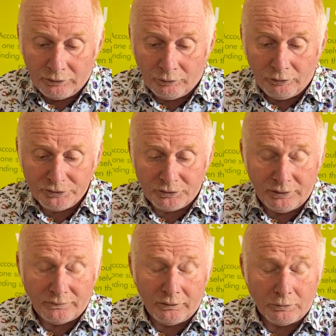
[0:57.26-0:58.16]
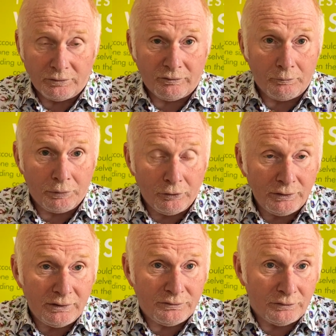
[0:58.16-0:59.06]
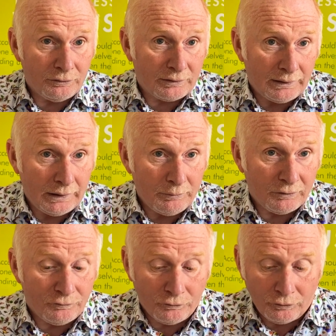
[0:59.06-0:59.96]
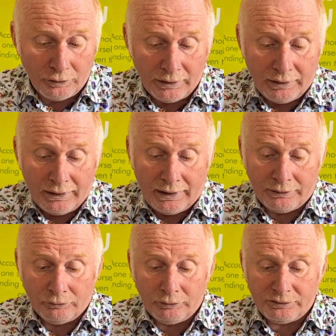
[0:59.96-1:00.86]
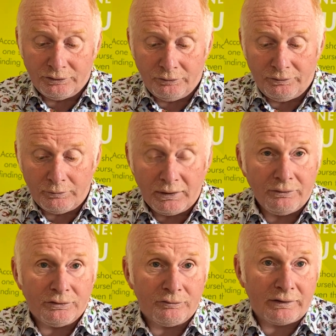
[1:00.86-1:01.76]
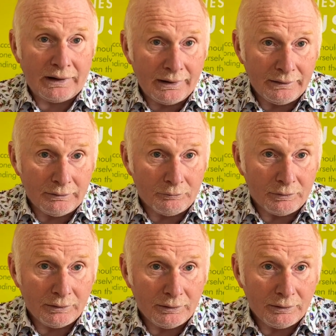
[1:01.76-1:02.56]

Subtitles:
You'll also need the number of employees that you're claiming for, and also the amount of claim.